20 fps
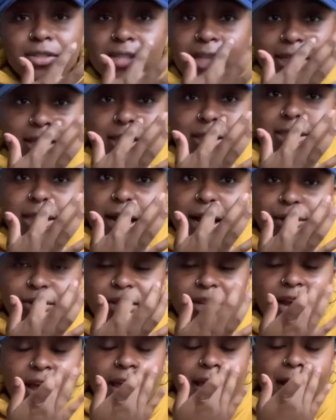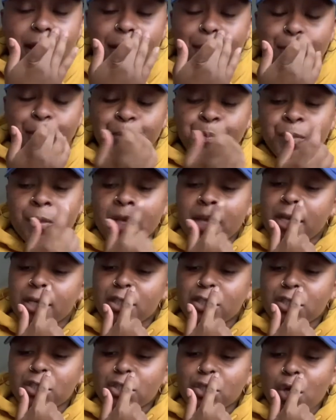like the child that I am.
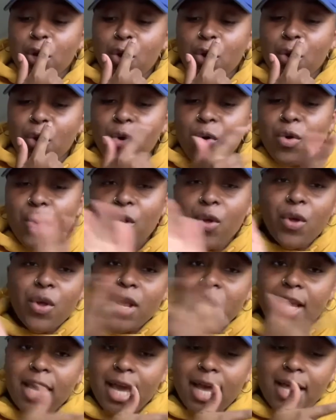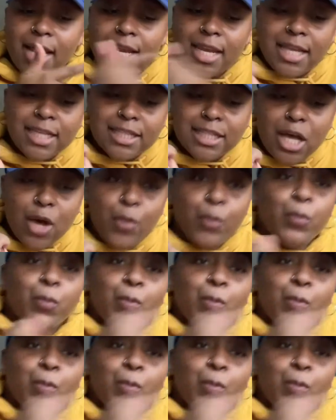So yeah, let's go.